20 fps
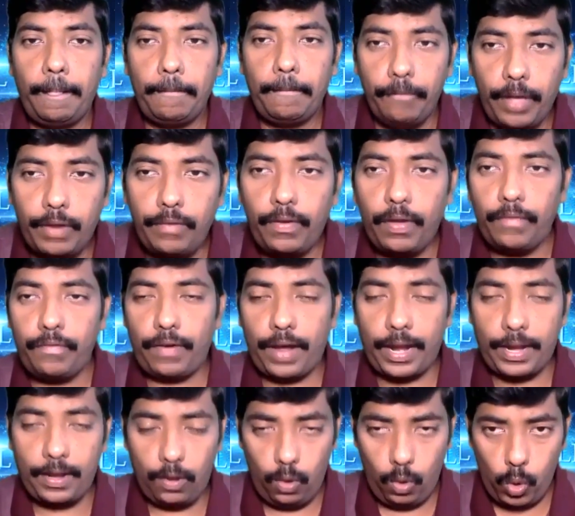where we
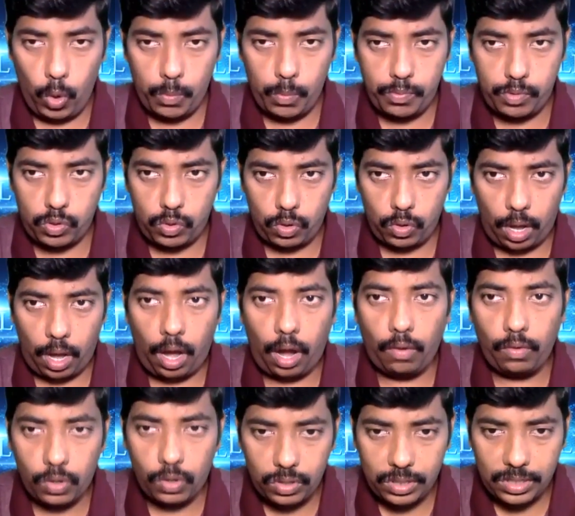find loops,
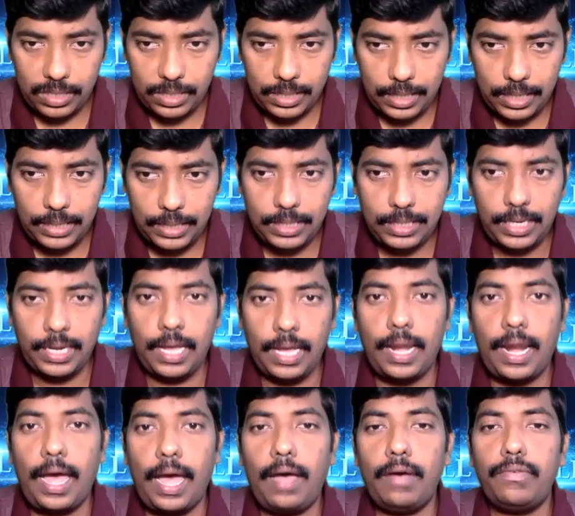how to search a
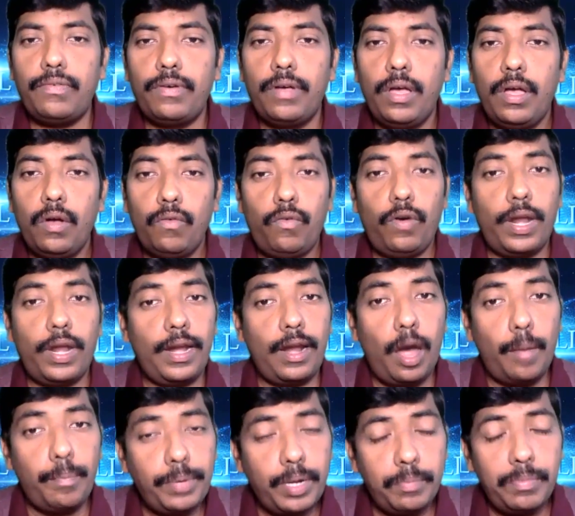graph for an
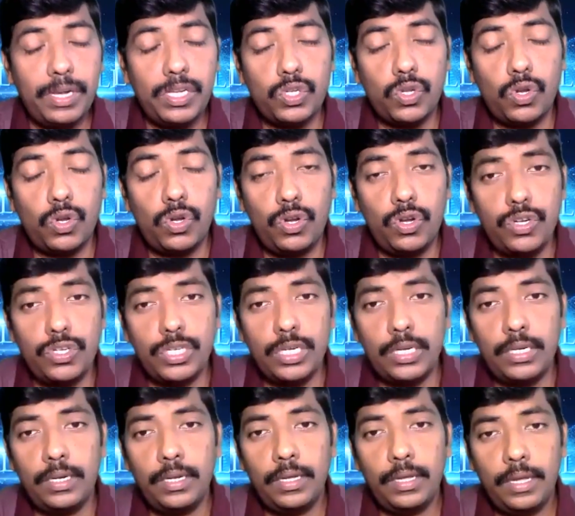optimal solution.